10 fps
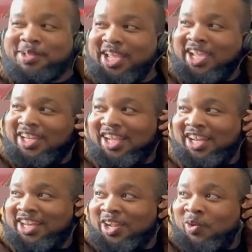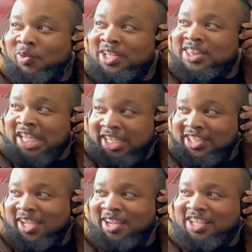And and the only
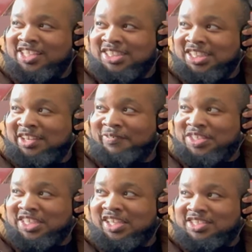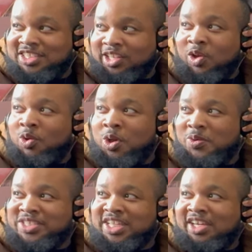thing that is the difference here is the
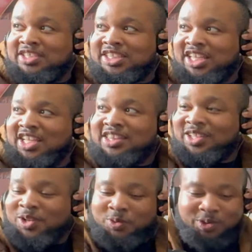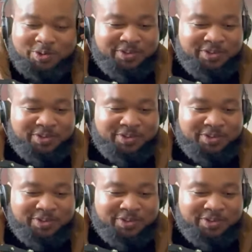logo is there and she hit the logo.